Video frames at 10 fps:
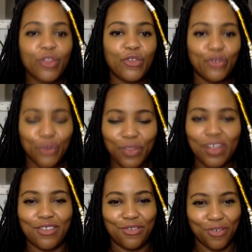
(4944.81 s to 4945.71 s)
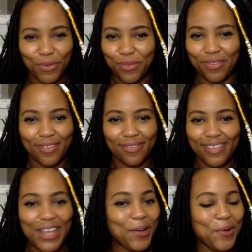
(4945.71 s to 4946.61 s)
Truth is truth.
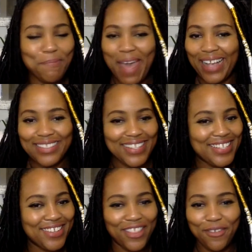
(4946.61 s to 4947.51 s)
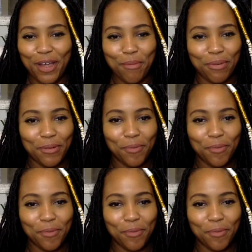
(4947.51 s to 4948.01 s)
It backs each other up.